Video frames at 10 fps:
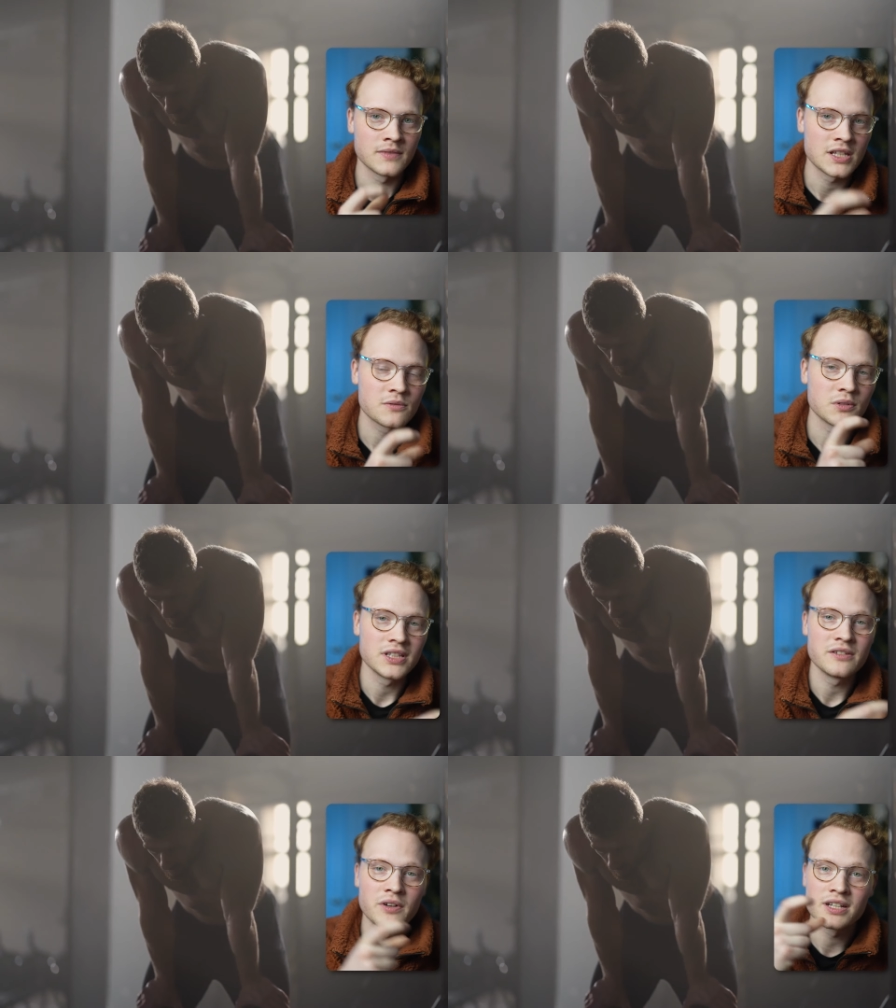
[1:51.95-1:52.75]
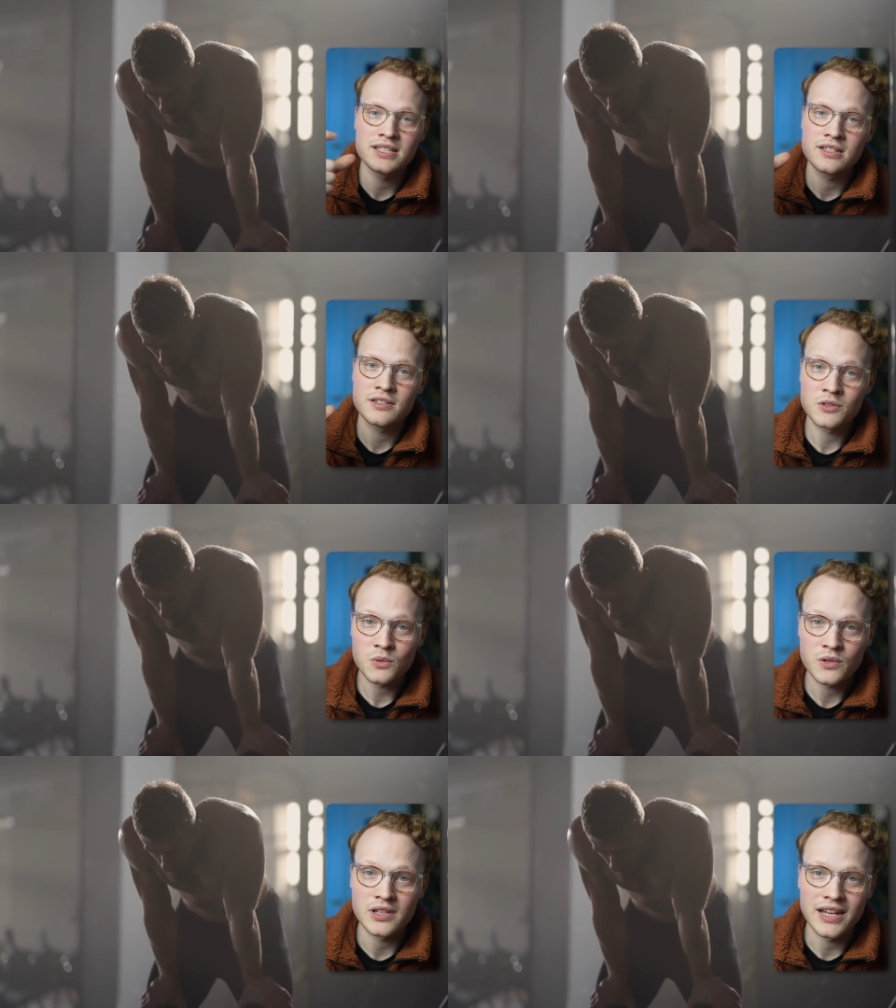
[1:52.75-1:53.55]
this will leave us
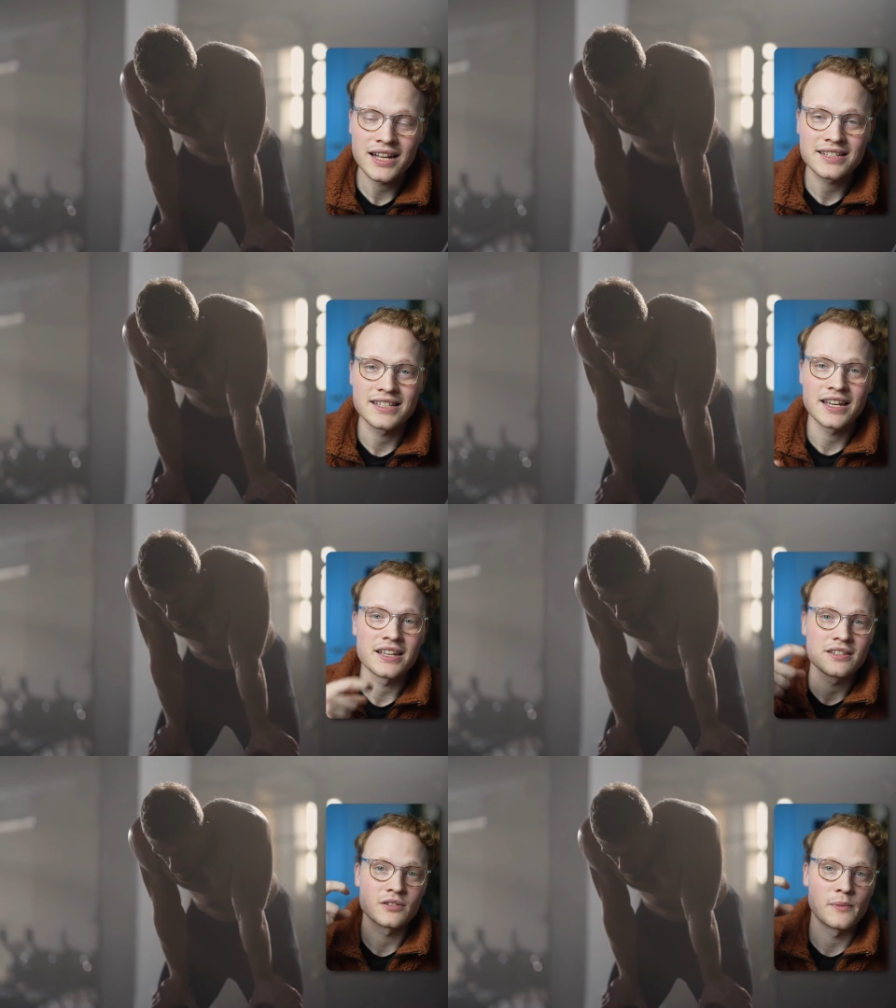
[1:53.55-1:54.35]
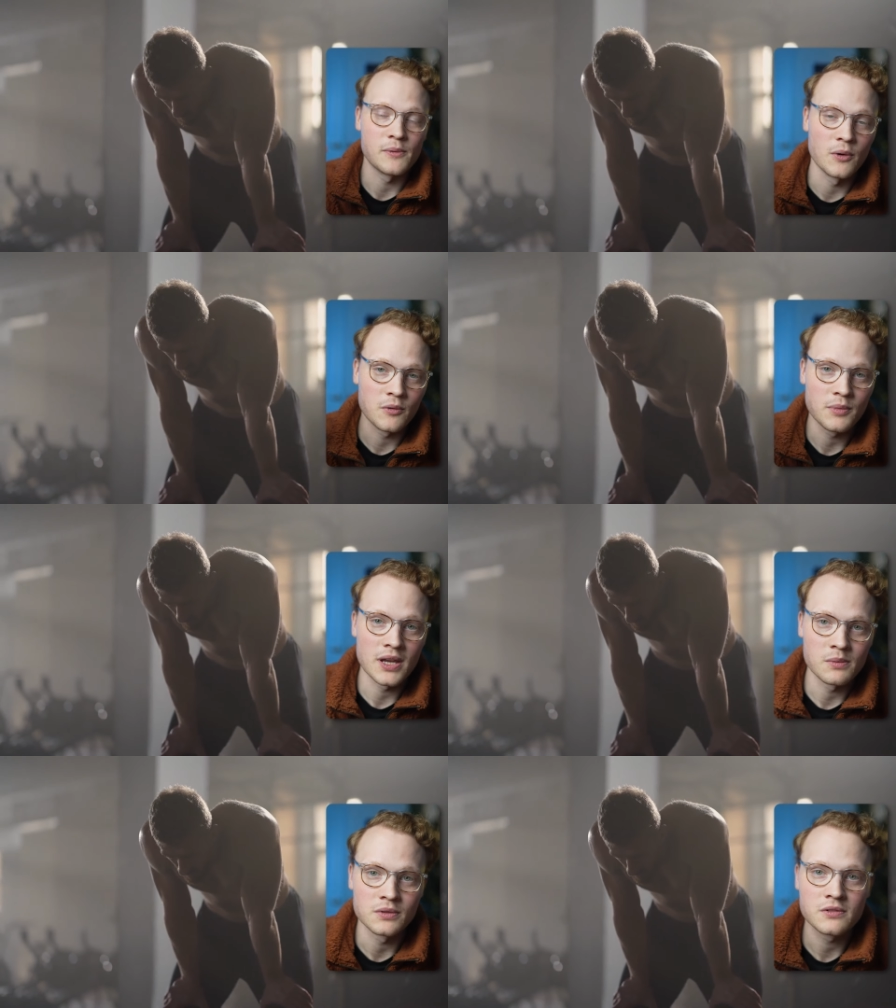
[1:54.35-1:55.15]
sore the next day, so we won't
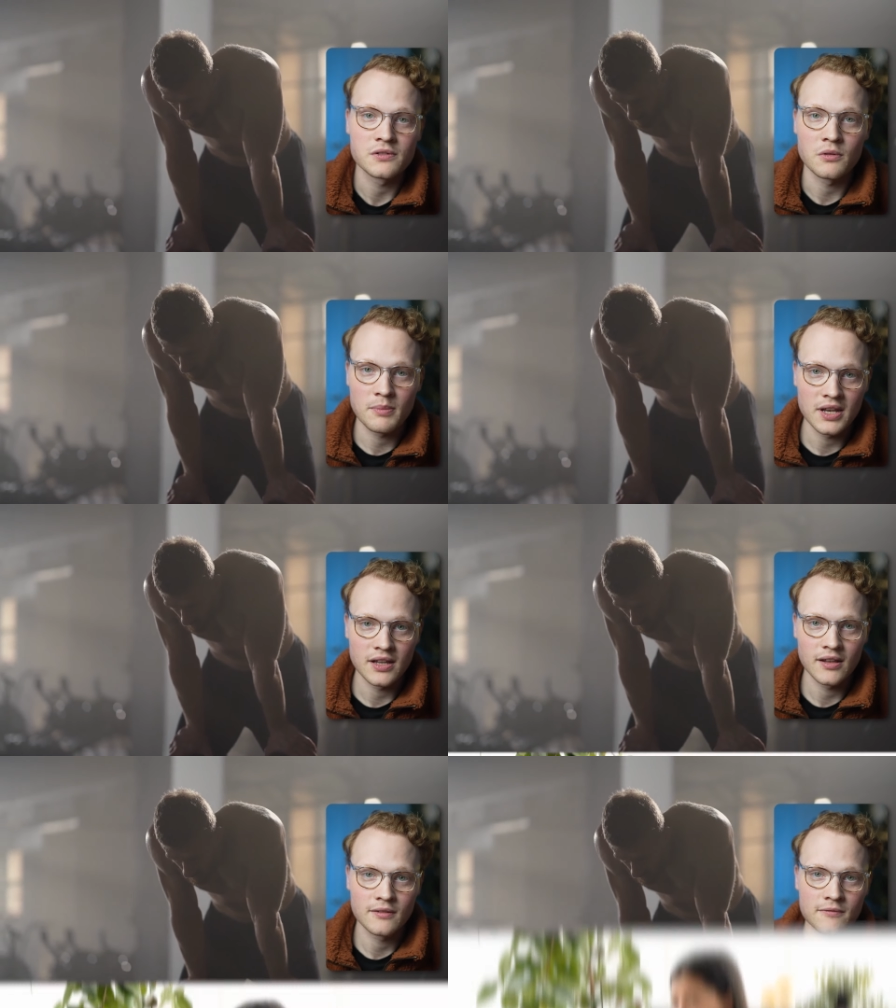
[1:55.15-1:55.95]
be able to repeat it.